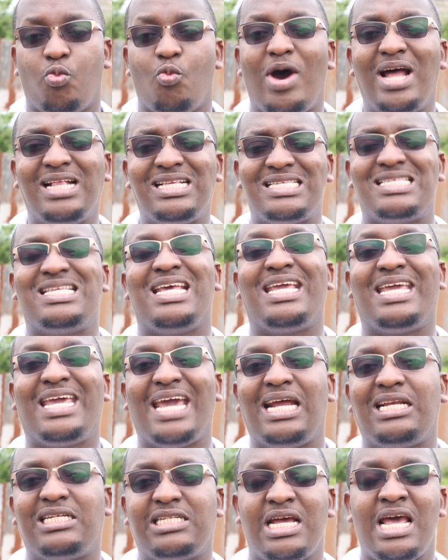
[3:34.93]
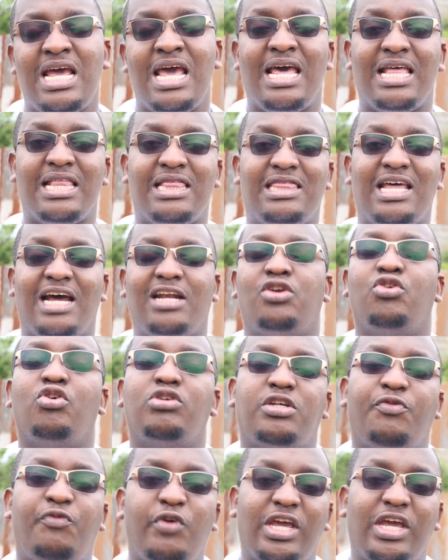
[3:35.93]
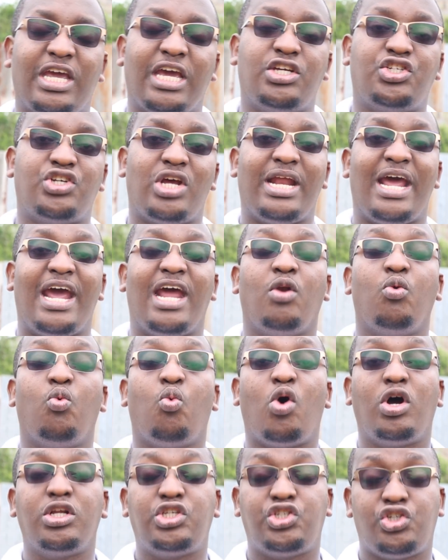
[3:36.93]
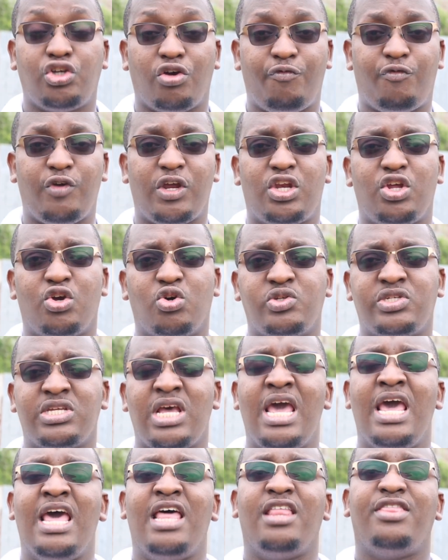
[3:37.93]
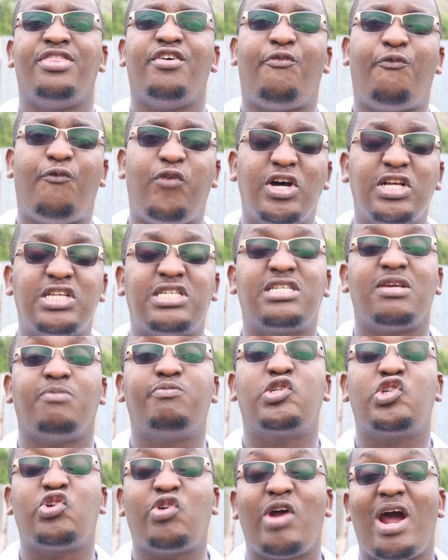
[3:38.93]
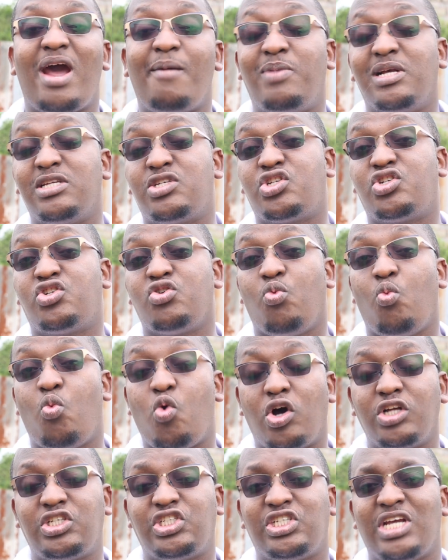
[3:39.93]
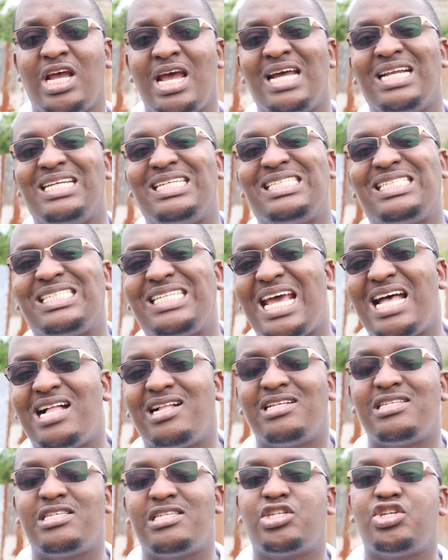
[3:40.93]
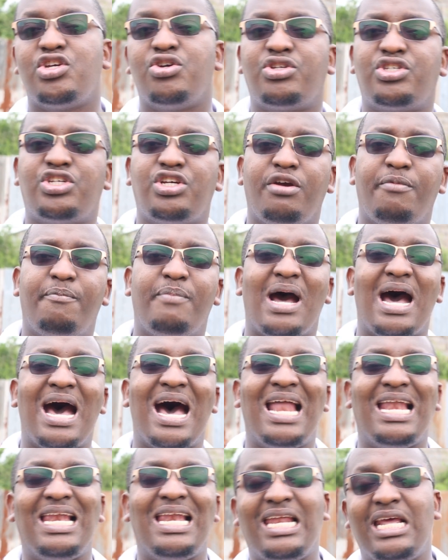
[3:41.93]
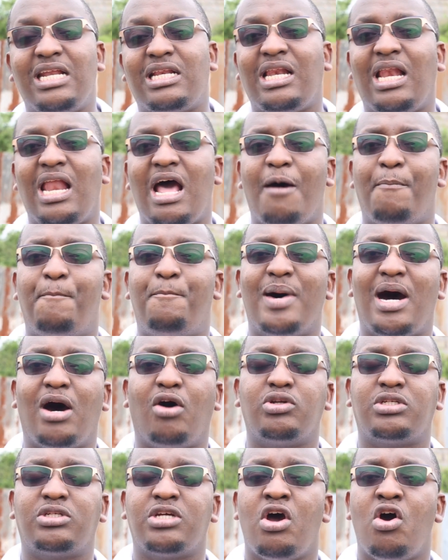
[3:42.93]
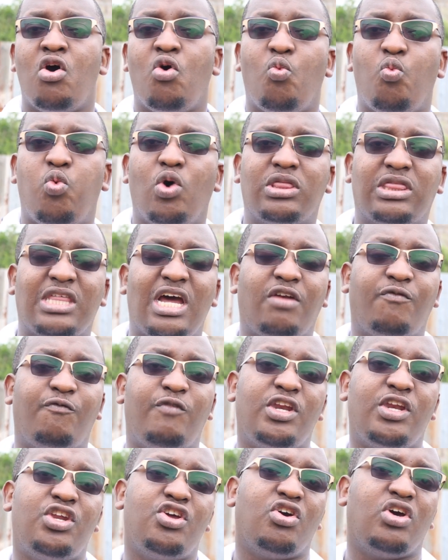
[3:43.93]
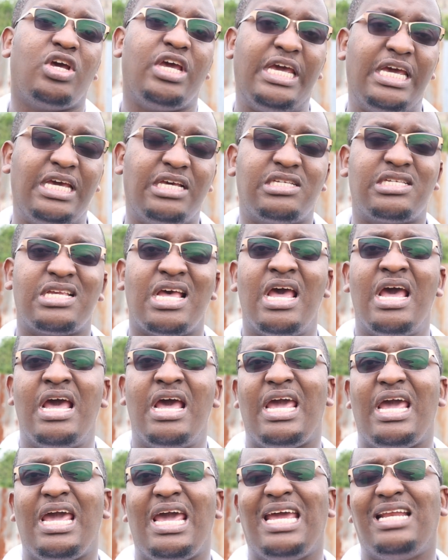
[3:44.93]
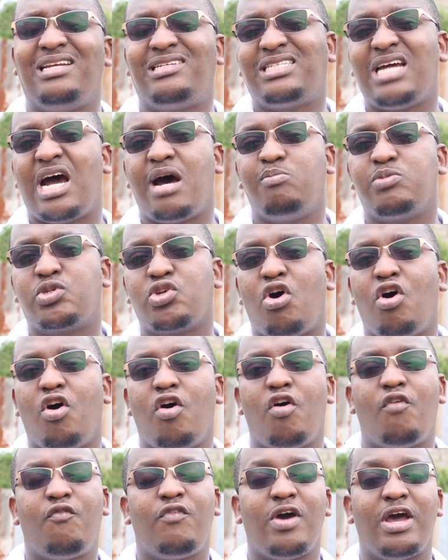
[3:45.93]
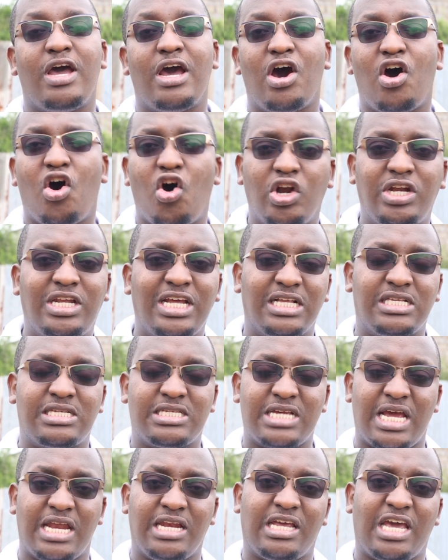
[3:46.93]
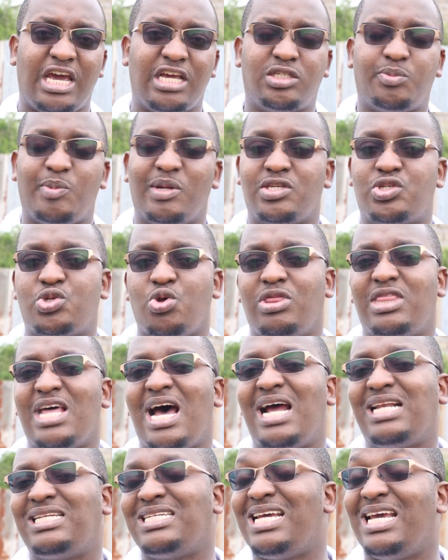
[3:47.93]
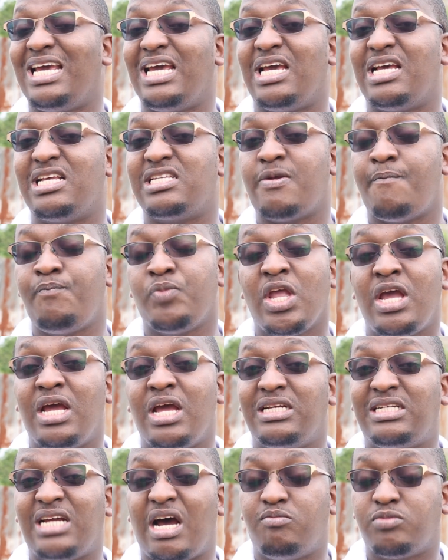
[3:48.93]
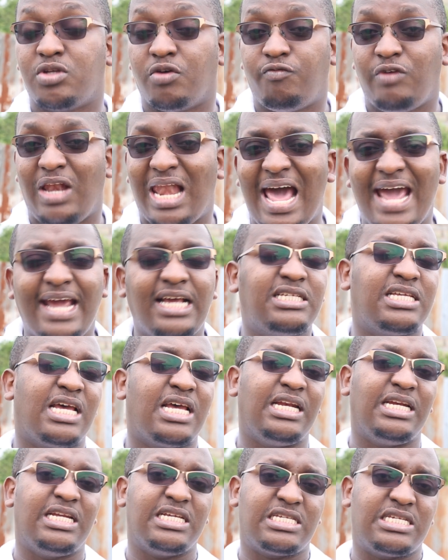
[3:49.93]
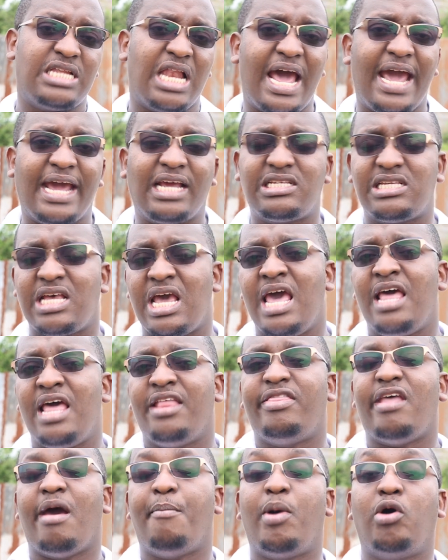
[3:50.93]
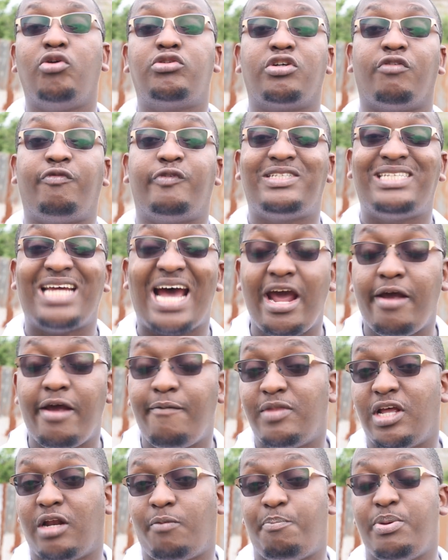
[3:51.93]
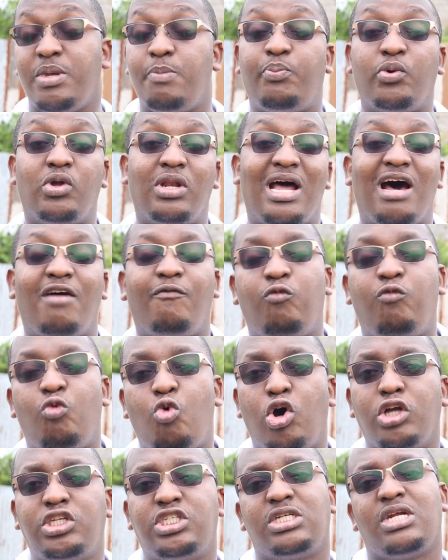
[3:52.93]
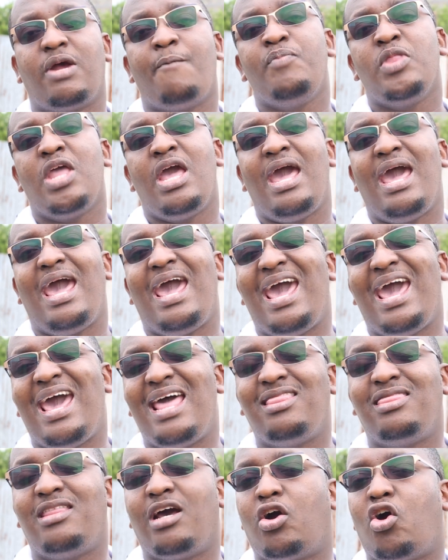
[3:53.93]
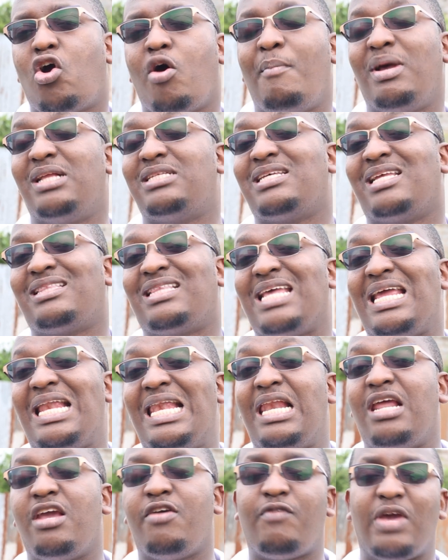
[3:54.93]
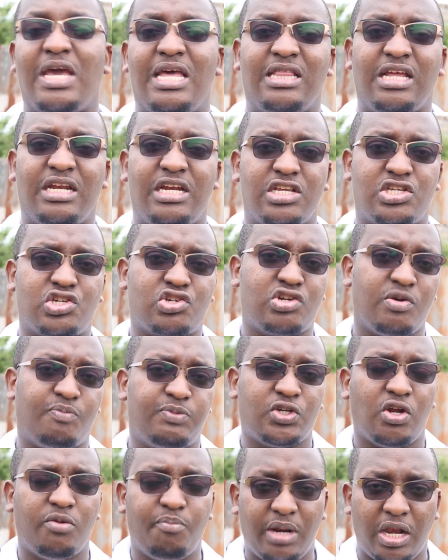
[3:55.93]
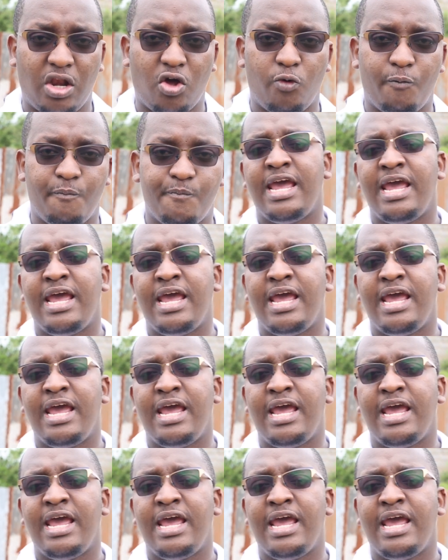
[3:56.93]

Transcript: Once they get that notification and watch your videos, the first subscribers to watch tells YouTube a little about what that video is in terms of audience engagement. So that is terms of likes and dislikes, the amount of time that people have watched, and the comments that they leave in the description below.